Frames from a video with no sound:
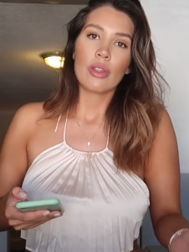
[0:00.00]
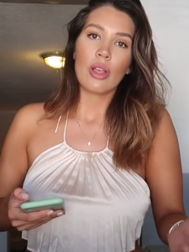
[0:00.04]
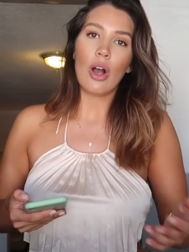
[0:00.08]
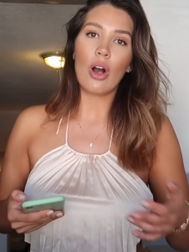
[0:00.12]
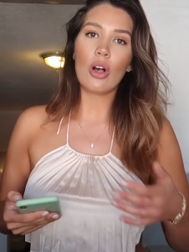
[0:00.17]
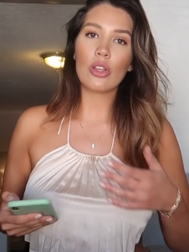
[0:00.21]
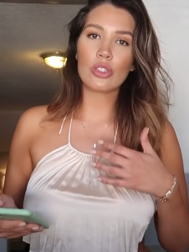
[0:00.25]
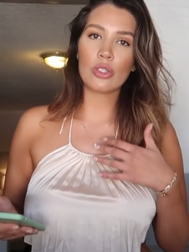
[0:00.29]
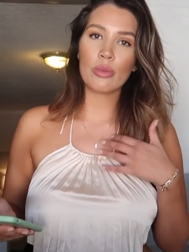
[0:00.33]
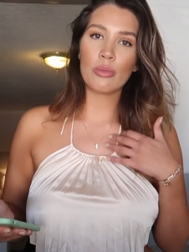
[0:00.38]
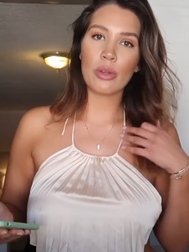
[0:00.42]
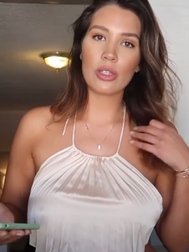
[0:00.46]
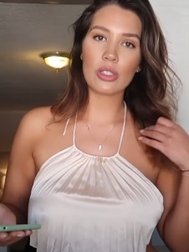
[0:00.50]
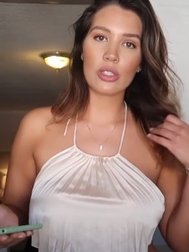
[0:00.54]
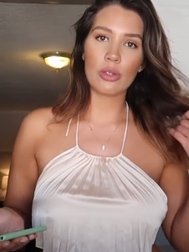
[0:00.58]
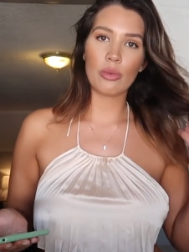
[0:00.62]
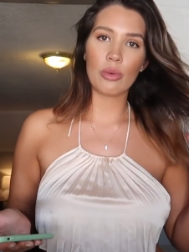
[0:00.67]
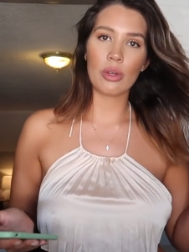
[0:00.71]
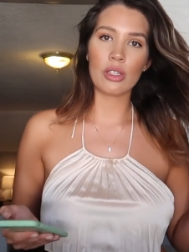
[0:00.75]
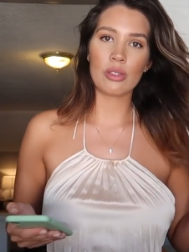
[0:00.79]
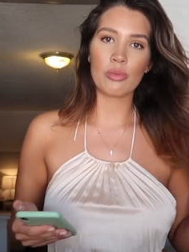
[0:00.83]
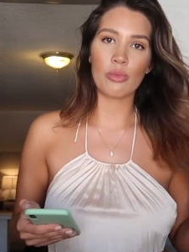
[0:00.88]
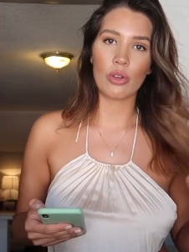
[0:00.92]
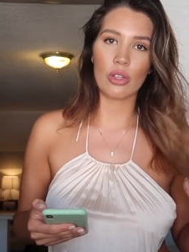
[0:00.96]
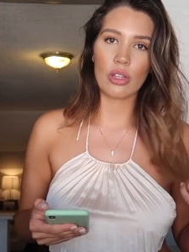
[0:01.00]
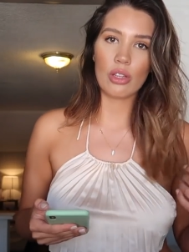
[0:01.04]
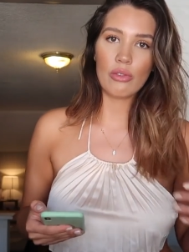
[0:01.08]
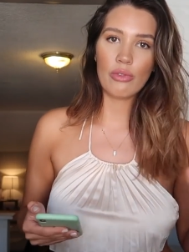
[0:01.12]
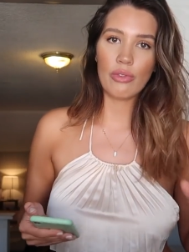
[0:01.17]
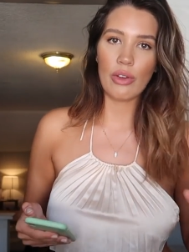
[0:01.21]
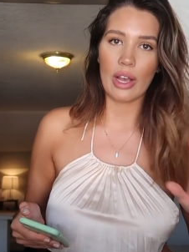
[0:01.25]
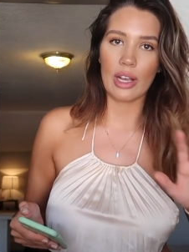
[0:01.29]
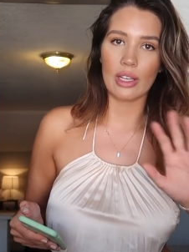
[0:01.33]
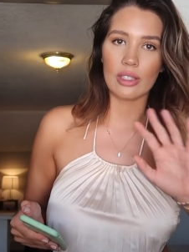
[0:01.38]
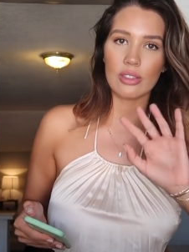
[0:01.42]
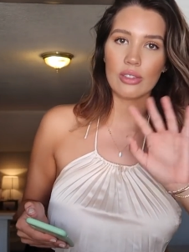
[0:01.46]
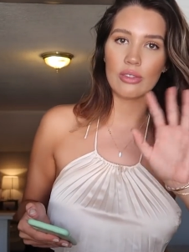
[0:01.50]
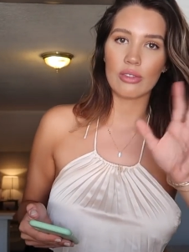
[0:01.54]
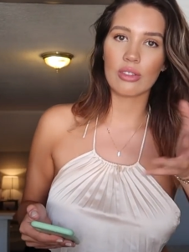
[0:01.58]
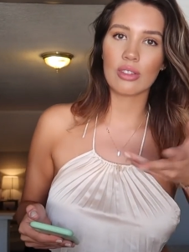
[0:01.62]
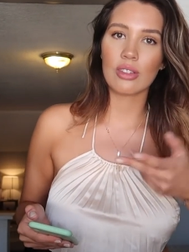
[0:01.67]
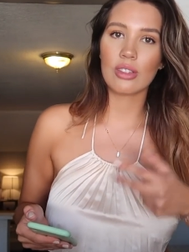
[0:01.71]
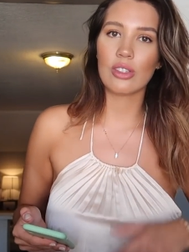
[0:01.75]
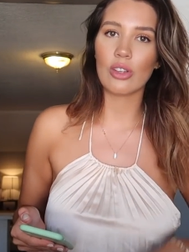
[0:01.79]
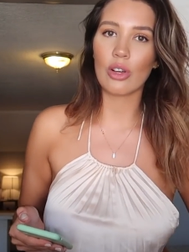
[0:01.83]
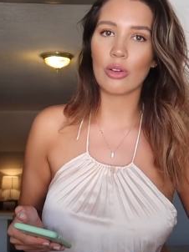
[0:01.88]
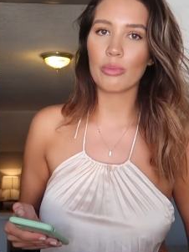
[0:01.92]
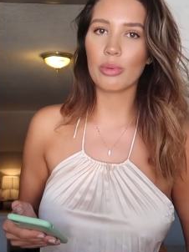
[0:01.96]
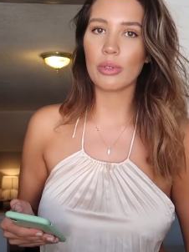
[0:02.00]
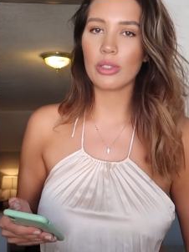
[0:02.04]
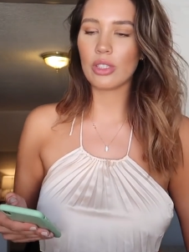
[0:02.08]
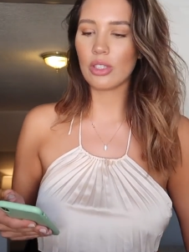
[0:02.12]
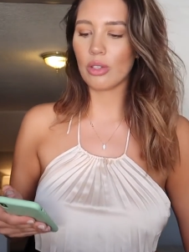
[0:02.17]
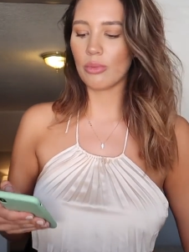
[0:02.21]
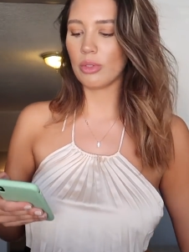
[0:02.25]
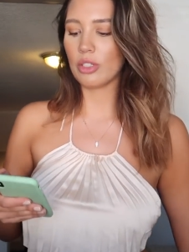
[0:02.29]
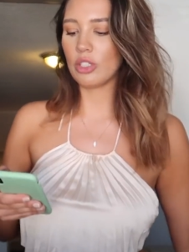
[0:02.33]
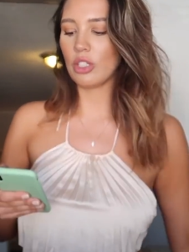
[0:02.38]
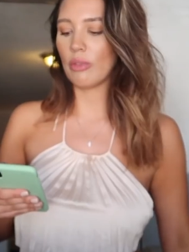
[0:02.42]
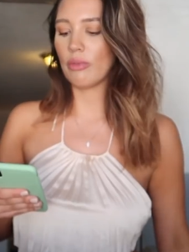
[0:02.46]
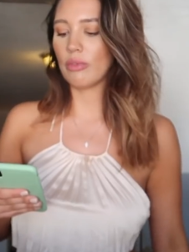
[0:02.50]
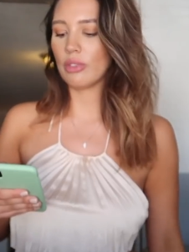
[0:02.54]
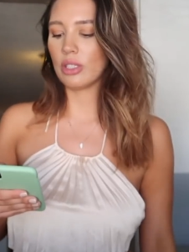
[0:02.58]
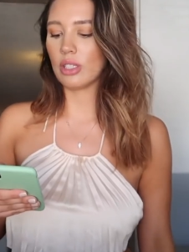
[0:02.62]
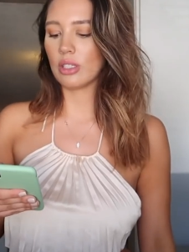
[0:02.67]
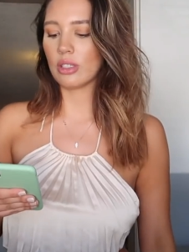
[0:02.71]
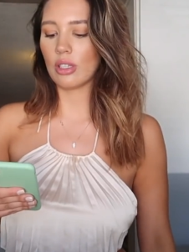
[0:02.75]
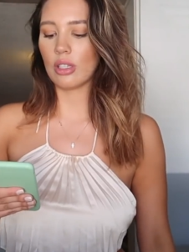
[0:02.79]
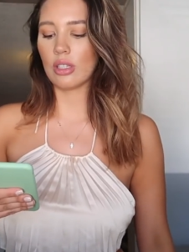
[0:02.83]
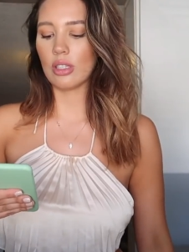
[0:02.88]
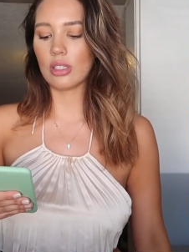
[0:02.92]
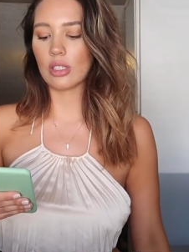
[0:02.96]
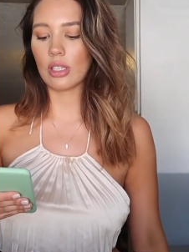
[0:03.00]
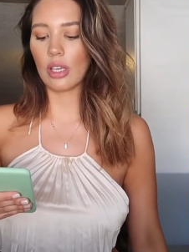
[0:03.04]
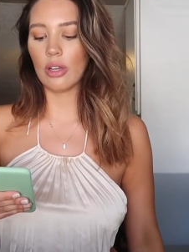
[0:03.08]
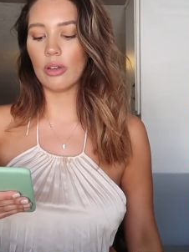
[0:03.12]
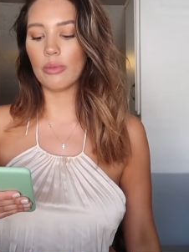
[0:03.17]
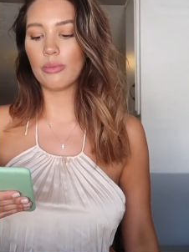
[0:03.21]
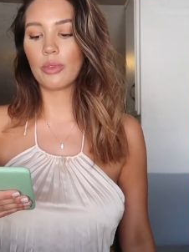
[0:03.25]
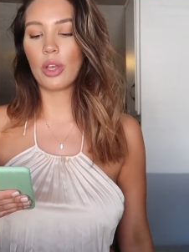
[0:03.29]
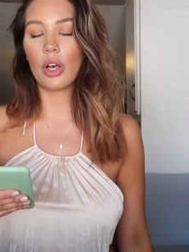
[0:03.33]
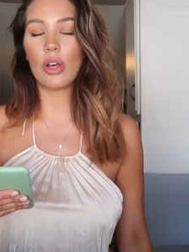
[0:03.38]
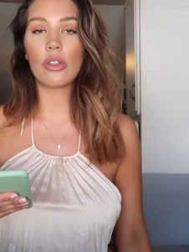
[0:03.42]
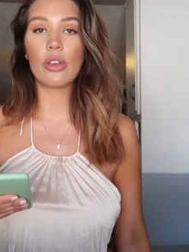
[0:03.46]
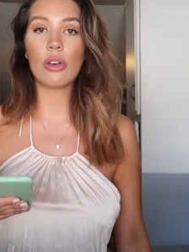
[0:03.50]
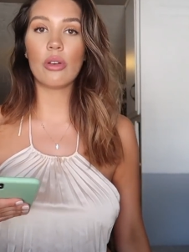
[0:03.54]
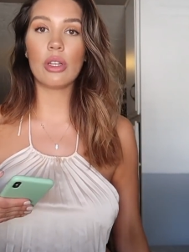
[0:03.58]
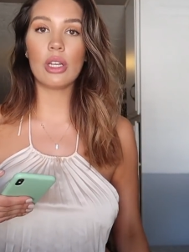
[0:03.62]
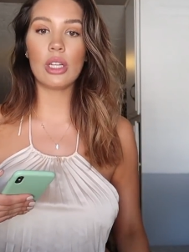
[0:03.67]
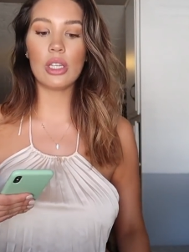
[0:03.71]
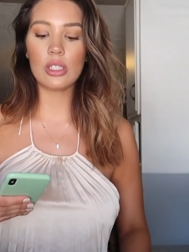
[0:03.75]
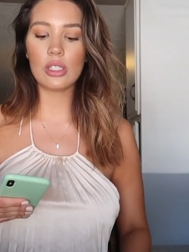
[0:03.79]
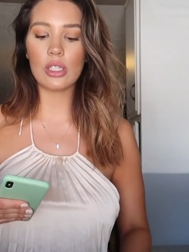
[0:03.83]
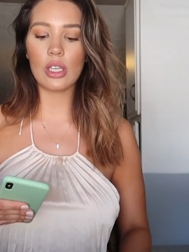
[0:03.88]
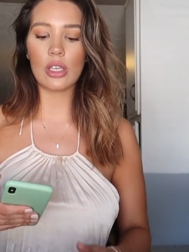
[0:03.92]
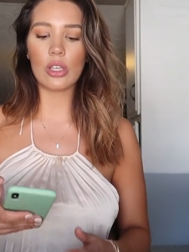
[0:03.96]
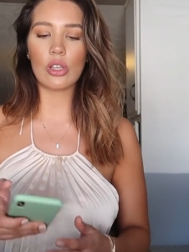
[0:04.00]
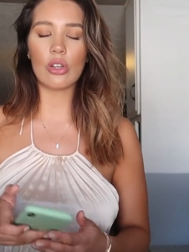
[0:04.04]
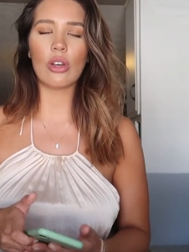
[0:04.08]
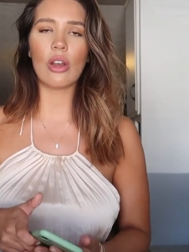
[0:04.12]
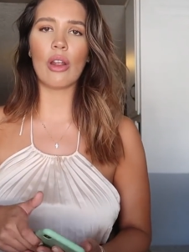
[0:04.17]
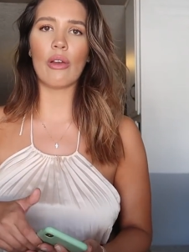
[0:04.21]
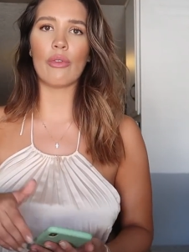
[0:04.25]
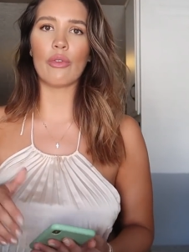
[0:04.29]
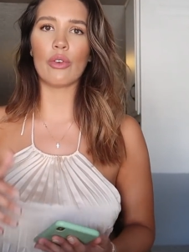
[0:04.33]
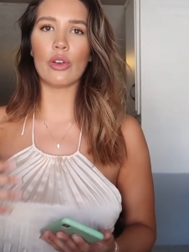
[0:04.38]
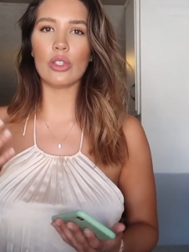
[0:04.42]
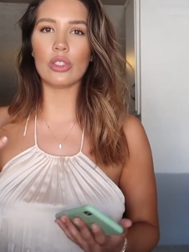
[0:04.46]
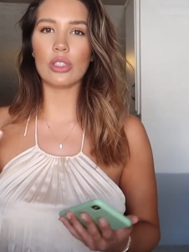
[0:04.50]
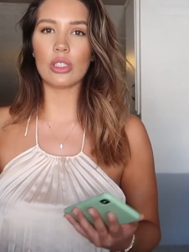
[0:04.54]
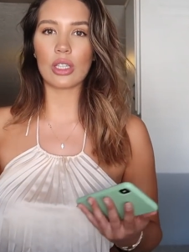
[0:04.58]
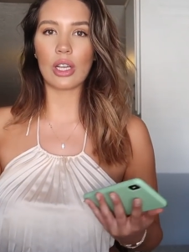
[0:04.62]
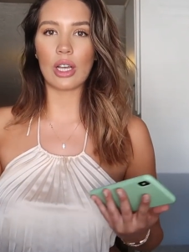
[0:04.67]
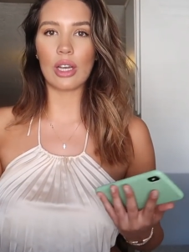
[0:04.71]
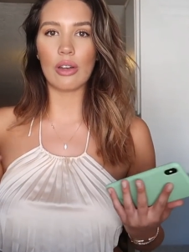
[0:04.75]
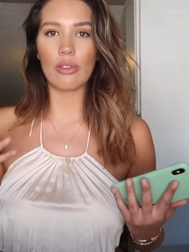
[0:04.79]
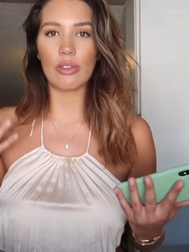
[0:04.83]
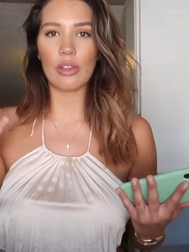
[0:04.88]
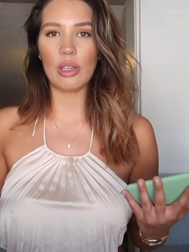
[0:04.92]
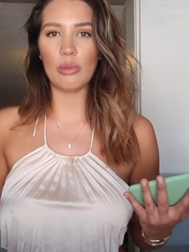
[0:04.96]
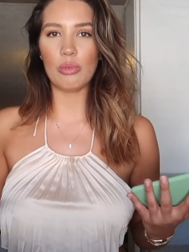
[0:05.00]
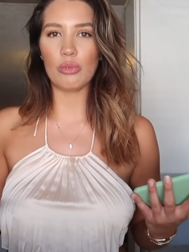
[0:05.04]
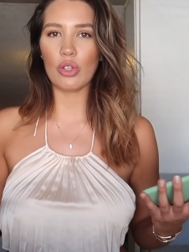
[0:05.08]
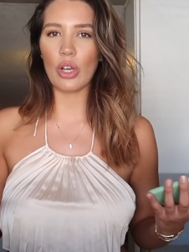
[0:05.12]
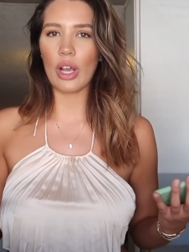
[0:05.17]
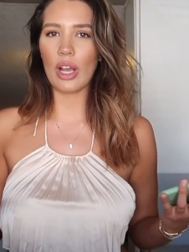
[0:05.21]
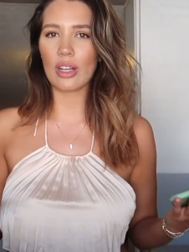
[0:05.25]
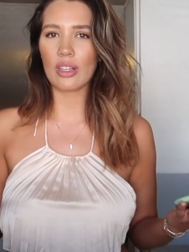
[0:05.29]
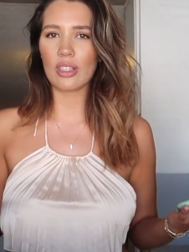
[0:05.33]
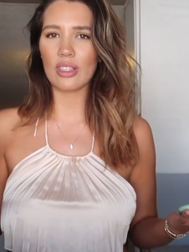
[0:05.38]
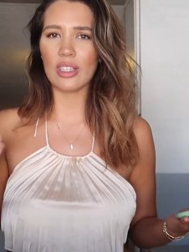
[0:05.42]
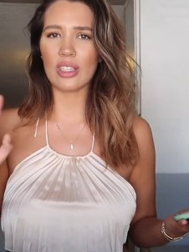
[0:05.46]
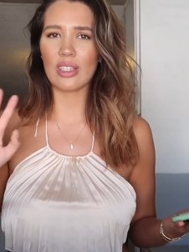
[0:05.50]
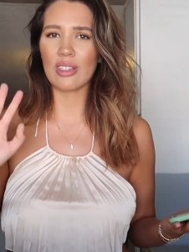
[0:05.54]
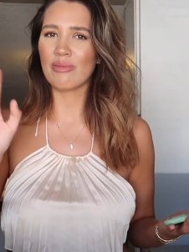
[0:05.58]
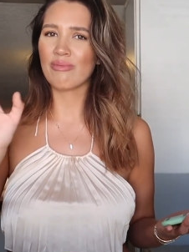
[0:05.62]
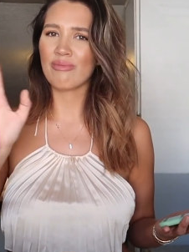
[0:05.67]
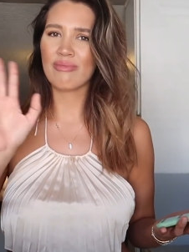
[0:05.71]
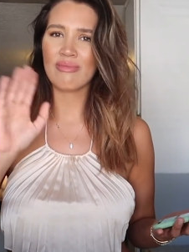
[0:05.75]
Also, muscle weighs more than fat, so don't put so much emphasis on the scale. Although it is like good at first to kind of keep track, like